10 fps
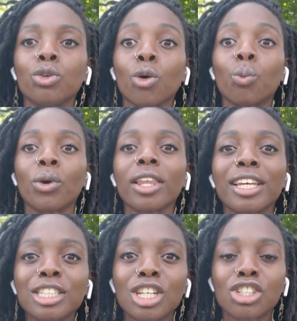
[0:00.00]

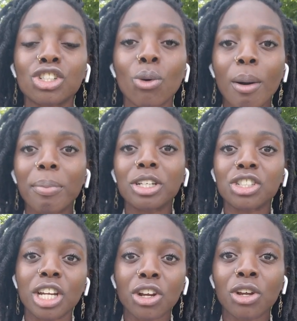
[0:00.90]
willing to show up and
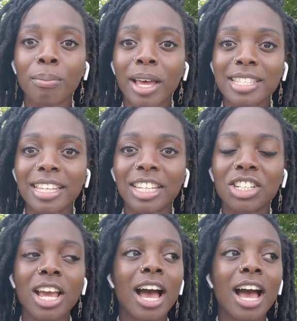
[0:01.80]
share your message